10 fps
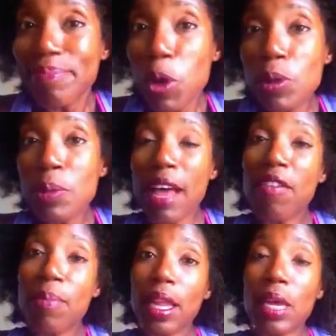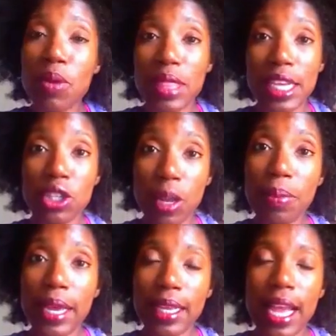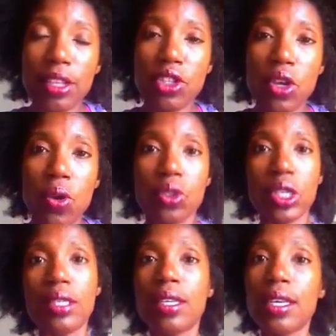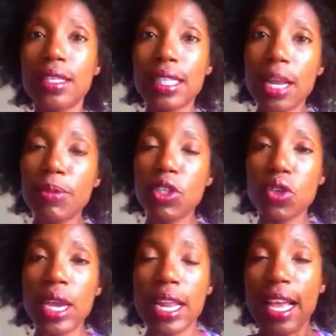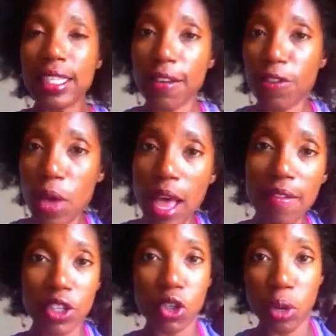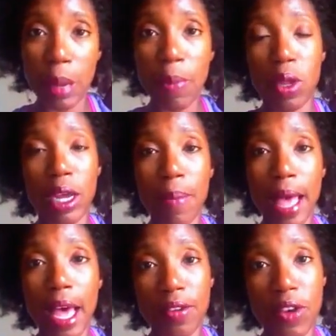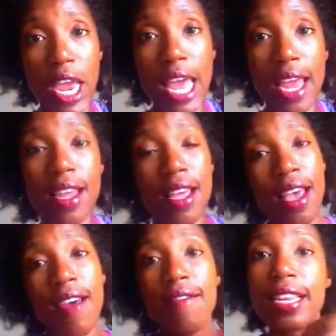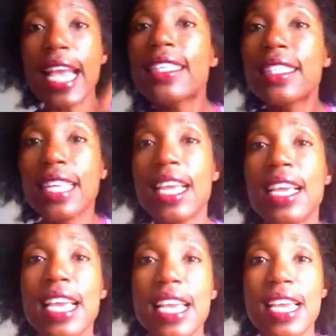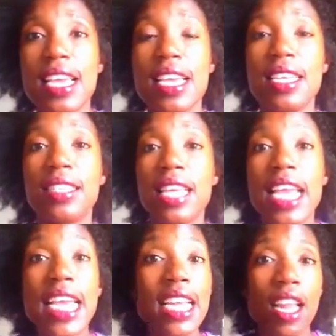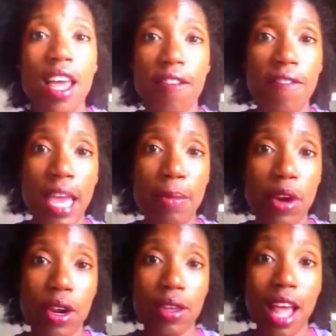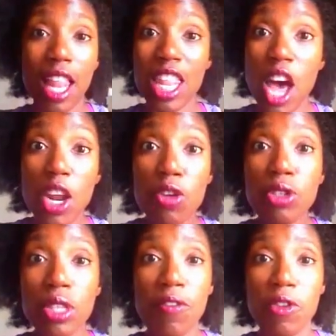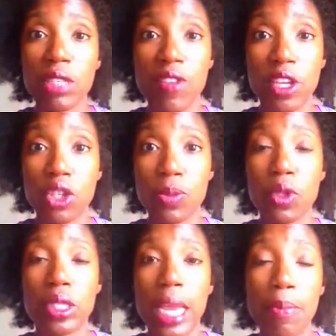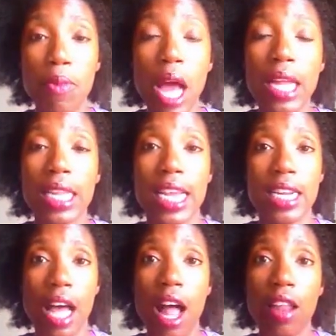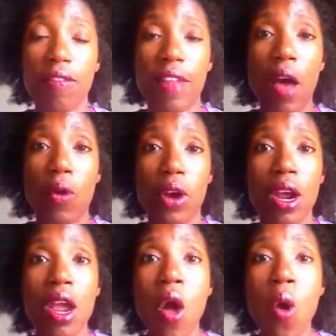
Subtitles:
most people have a belly when they slump like that. So just sit up straight as if you have a string pulling up out of your head. The next thing is eating a lot of fiber. A lot of cruciferous vegetables like broccoli and cauliflower